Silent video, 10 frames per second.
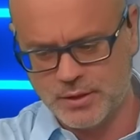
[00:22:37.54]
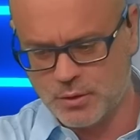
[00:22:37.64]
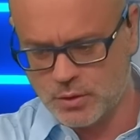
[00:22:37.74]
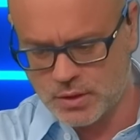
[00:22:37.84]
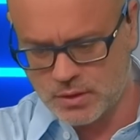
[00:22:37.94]

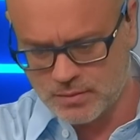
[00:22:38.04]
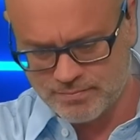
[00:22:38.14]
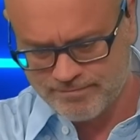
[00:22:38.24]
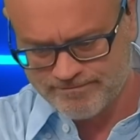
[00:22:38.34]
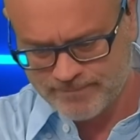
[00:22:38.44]
was,
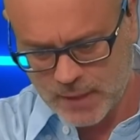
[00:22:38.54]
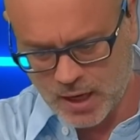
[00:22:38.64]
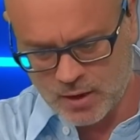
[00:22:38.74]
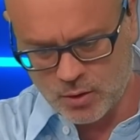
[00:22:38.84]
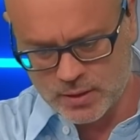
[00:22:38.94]

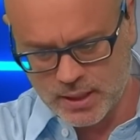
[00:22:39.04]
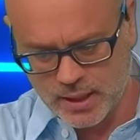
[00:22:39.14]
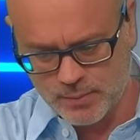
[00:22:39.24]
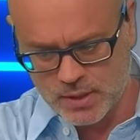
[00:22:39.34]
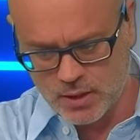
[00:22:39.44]
I can't take
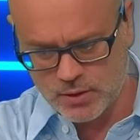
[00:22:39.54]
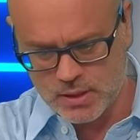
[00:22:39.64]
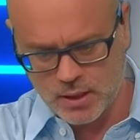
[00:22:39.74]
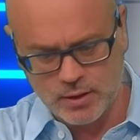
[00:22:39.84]
him seriously.